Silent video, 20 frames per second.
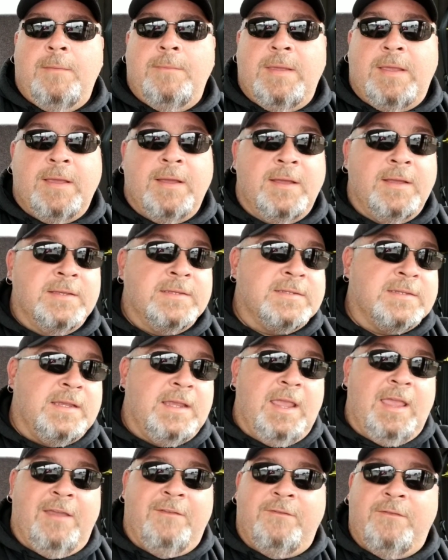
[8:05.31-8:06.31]
Because
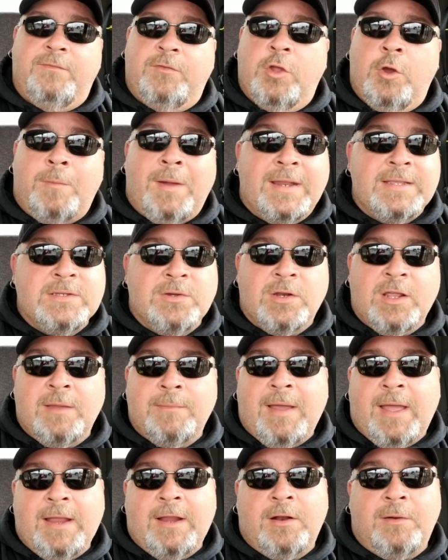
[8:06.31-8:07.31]
if nobody's going to
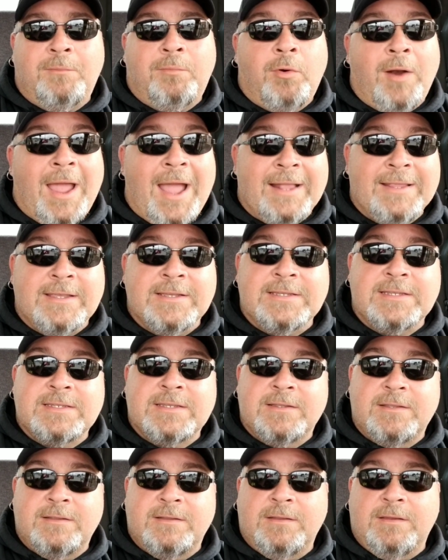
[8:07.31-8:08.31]
come out here and
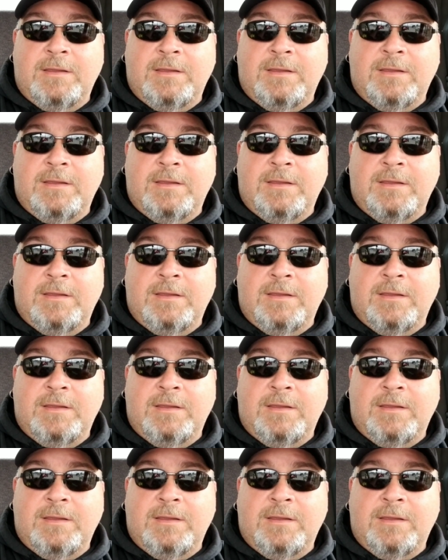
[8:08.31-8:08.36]
practice,